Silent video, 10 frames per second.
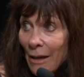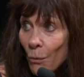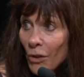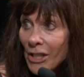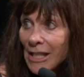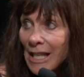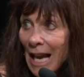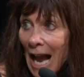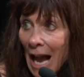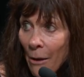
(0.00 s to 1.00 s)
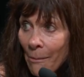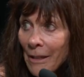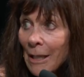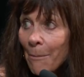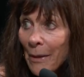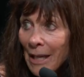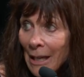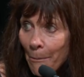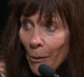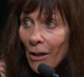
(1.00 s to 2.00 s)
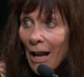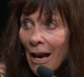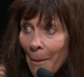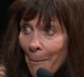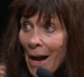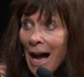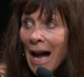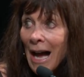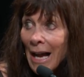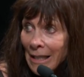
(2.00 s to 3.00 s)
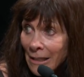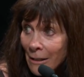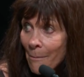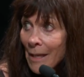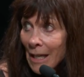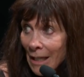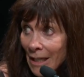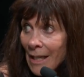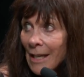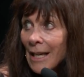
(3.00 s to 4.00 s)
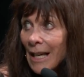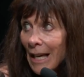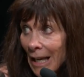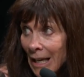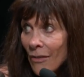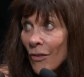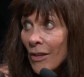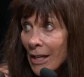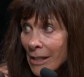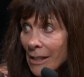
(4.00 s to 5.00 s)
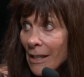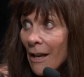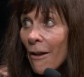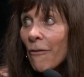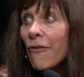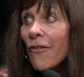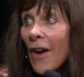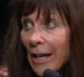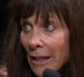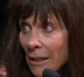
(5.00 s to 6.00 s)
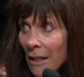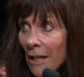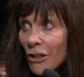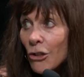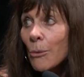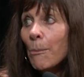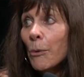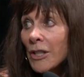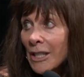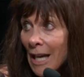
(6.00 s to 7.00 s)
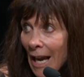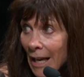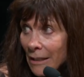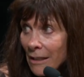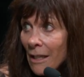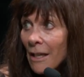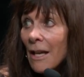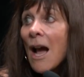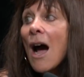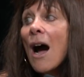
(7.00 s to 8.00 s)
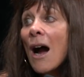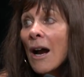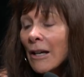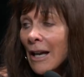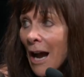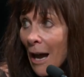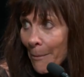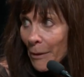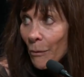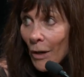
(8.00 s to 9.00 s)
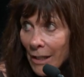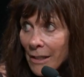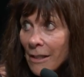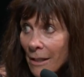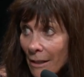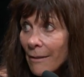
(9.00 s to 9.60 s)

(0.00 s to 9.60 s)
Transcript: would see how many people are behind me in this fight to protect our copyrights.